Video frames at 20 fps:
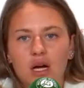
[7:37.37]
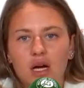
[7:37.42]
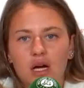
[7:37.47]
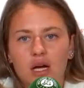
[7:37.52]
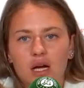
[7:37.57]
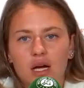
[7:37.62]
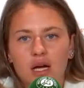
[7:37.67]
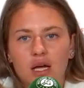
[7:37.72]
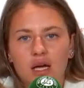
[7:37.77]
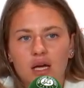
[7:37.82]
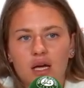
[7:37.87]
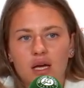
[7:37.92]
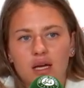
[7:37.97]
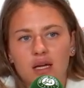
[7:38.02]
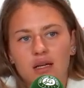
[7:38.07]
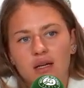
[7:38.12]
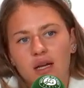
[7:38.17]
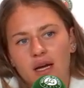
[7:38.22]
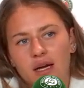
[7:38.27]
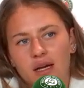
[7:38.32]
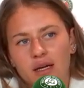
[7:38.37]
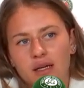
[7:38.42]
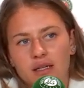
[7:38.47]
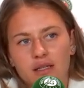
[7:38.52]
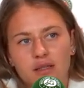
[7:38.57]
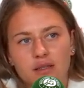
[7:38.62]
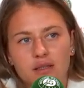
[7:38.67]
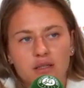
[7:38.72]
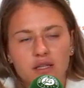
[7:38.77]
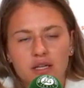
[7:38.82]
and
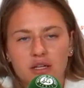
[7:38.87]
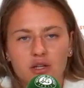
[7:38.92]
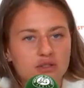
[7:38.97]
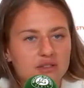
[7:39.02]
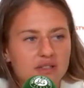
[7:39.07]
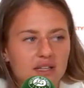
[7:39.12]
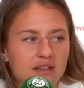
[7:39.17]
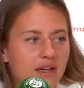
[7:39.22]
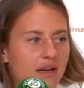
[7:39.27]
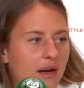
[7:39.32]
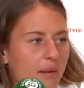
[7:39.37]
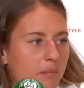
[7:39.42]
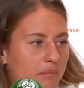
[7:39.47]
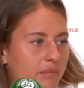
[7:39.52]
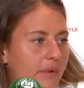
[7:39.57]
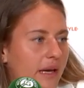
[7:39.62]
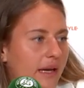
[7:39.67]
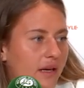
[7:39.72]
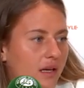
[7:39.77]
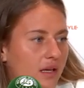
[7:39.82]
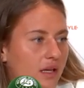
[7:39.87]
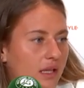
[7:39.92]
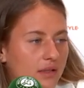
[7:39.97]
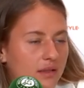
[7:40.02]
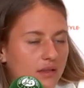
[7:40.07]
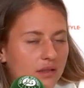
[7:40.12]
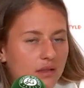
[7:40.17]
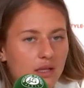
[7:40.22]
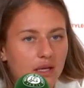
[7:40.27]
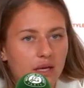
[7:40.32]
I cannot say that I'm bad at
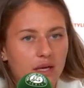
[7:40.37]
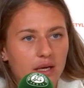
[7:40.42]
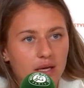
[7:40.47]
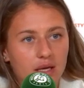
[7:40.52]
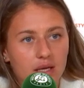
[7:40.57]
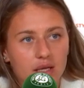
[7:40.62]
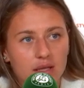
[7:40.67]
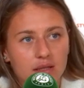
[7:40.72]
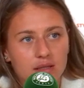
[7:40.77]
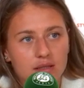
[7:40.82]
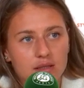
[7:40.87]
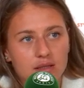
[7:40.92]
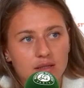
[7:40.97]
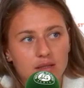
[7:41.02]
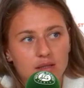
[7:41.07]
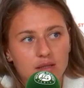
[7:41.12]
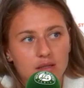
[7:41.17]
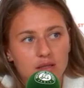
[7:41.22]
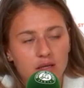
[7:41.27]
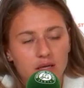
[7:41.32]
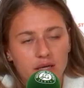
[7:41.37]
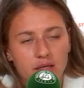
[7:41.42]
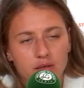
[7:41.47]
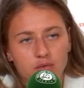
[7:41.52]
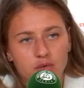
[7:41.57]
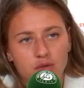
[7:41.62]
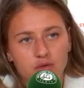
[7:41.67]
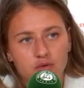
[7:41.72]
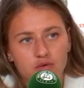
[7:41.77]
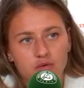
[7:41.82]
it. And I
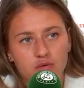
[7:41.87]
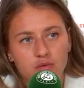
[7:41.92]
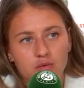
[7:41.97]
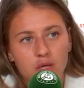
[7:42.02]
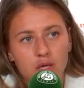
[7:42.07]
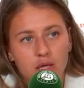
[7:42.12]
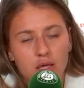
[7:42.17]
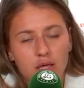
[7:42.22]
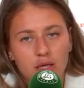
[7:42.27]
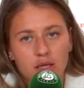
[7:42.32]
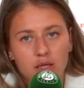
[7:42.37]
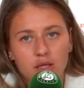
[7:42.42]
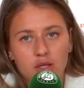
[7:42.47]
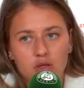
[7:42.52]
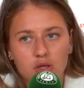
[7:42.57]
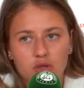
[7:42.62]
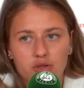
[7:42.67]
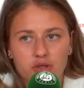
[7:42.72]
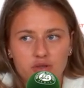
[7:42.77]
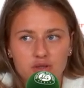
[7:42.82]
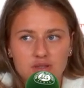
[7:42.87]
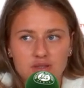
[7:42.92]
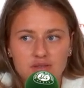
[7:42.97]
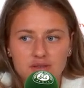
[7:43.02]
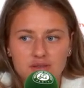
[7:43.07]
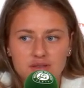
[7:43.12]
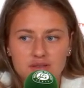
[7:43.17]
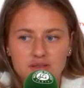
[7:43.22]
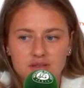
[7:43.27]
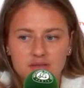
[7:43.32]
want to, you know,
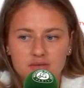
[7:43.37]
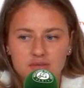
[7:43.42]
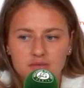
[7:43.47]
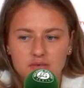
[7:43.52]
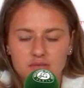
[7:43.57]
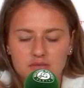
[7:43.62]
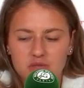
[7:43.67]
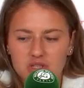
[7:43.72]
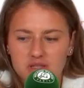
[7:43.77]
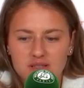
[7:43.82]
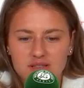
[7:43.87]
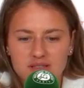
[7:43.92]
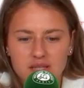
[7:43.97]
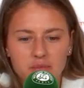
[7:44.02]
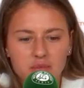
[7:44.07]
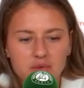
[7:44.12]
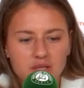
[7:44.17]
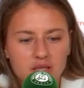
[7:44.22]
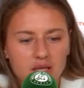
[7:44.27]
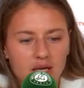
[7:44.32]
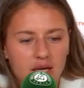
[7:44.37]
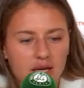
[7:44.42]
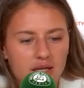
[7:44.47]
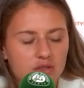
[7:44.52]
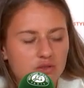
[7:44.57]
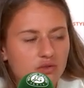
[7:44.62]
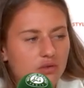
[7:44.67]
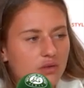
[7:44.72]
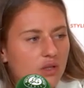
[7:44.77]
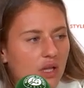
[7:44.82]
this is something I
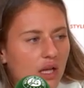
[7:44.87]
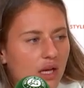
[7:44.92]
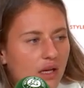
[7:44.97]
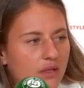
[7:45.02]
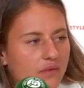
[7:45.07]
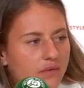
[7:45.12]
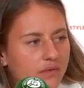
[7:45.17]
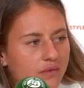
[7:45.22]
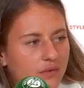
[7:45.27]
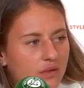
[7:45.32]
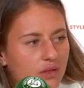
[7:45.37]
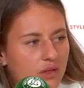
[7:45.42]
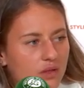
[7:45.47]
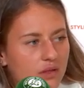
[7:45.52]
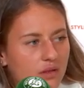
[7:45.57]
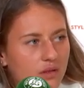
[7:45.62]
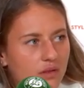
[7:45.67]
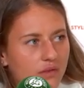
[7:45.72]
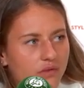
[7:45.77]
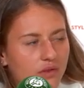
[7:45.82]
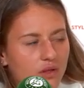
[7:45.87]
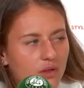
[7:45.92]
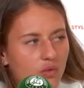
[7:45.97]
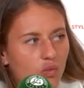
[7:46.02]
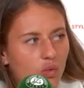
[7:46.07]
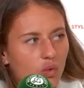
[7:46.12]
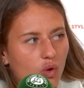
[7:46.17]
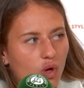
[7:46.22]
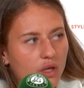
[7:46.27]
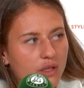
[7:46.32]
do in life. If the
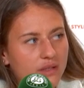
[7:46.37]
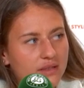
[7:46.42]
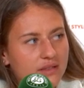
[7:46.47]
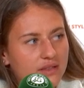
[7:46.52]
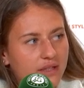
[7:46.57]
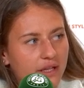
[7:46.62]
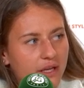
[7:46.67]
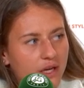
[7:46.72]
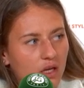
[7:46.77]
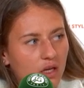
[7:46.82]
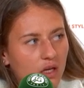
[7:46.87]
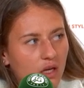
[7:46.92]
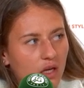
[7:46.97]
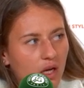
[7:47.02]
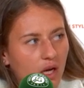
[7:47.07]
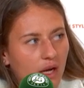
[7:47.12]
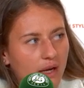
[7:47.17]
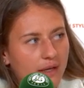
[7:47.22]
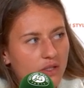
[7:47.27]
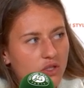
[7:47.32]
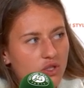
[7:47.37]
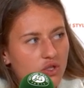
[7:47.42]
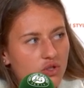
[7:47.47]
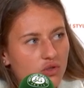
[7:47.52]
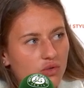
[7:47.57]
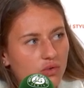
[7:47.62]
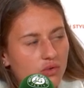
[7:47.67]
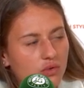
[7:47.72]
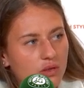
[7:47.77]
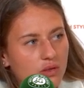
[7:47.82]
war is there, I
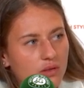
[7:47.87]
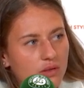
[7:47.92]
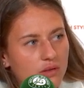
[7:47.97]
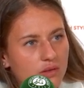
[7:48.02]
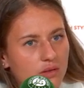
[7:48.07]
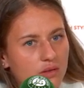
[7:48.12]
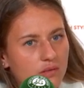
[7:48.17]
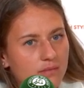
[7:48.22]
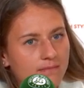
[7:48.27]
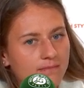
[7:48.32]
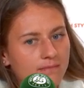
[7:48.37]
shouldn't